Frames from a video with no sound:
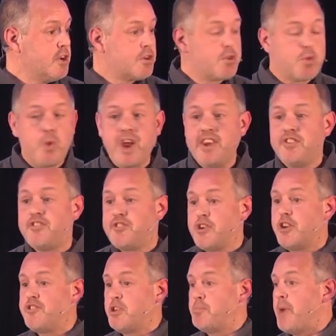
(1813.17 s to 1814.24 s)
Grace
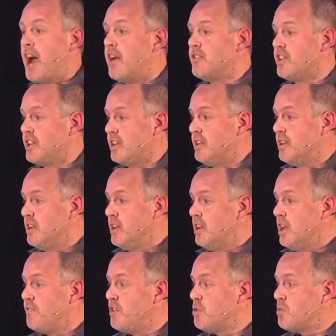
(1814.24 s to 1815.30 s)
starts abounding
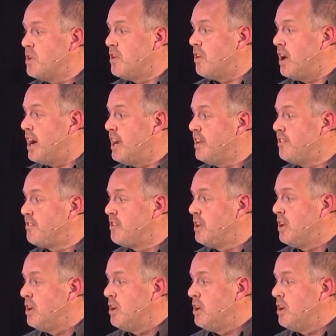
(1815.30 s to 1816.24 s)
if you realize